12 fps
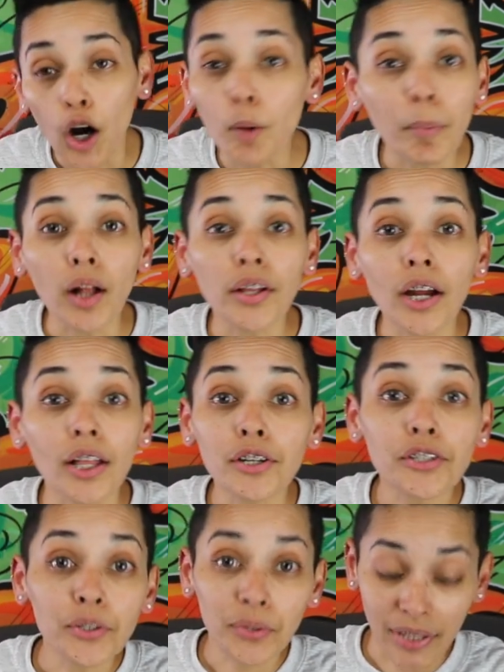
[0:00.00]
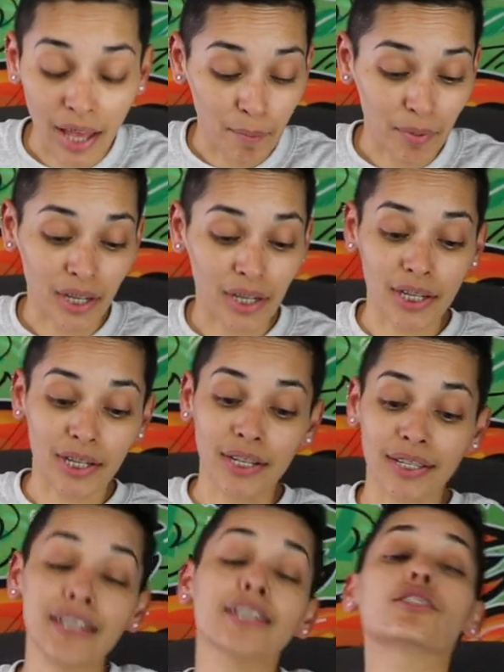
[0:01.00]
I hope all y'all are doing that
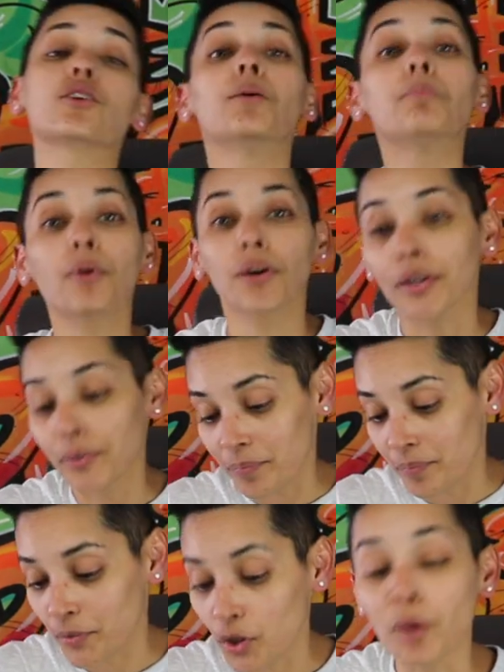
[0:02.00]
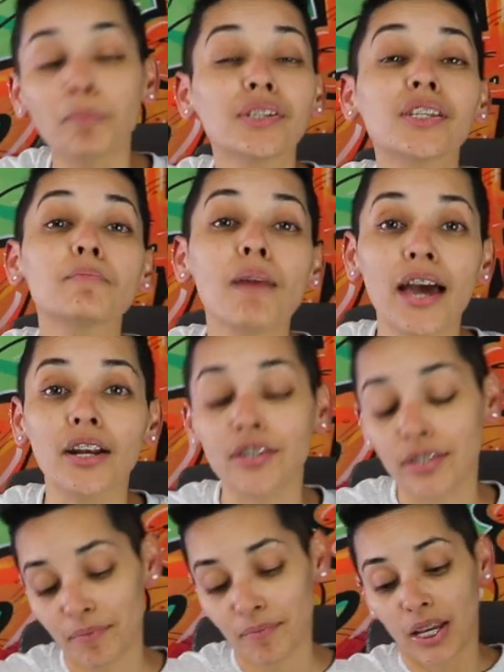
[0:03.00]
because it is so important. Your opinion
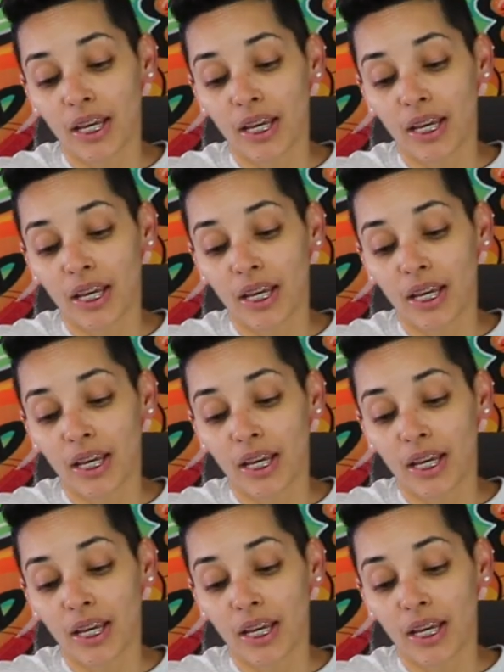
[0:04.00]
matters.